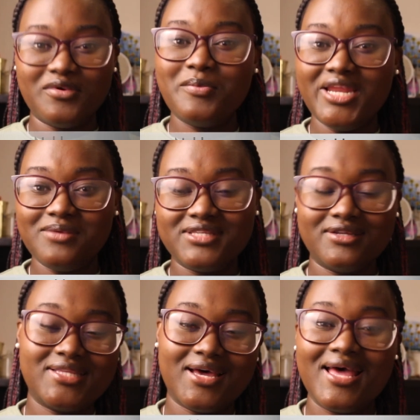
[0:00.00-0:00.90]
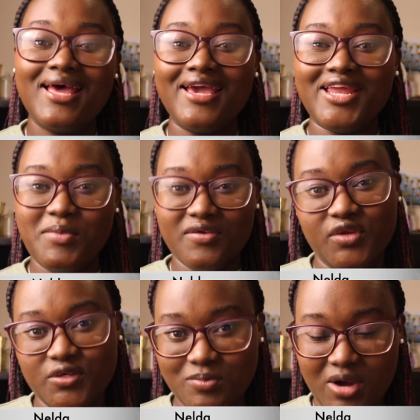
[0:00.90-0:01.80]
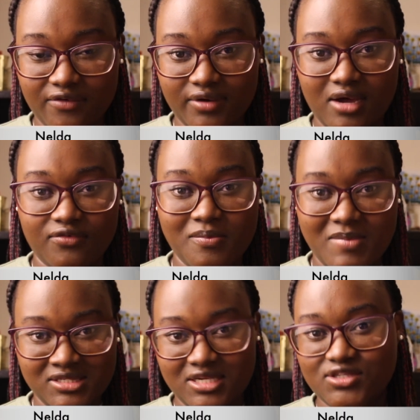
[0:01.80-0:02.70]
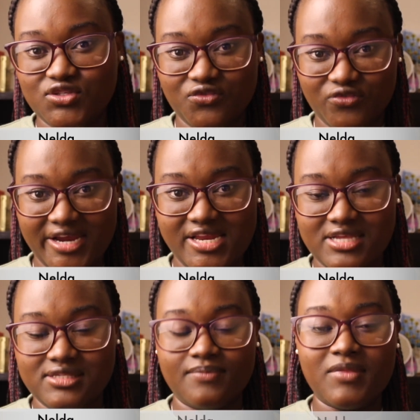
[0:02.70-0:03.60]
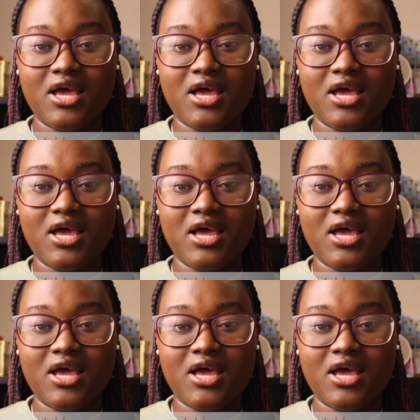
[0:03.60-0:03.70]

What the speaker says: My name is Nelda and I make videos about Africa from Mondays to Fridays.